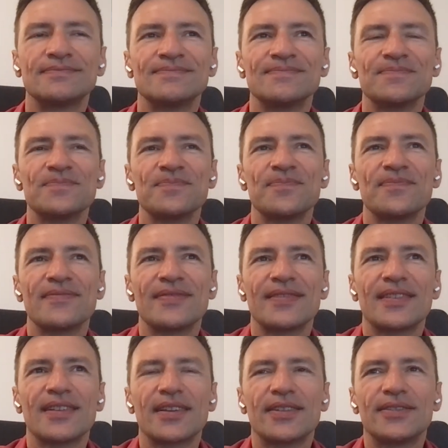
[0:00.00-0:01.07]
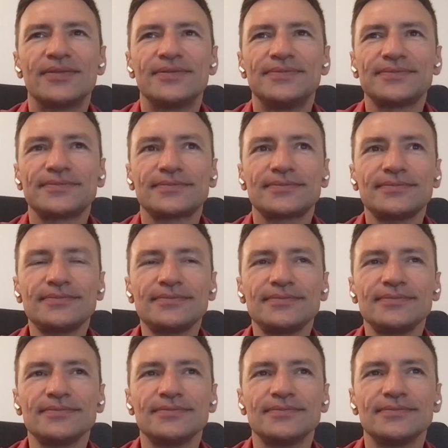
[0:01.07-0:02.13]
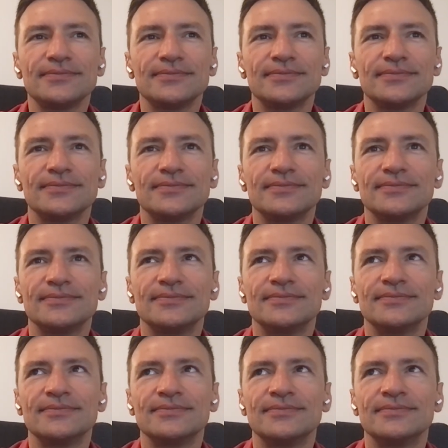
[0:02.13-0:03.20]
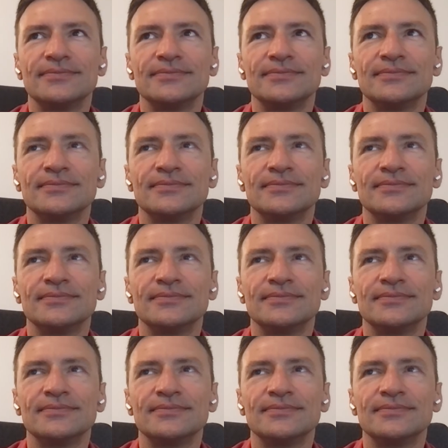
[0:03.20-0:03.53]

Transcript: No words are spoken by the person on screen.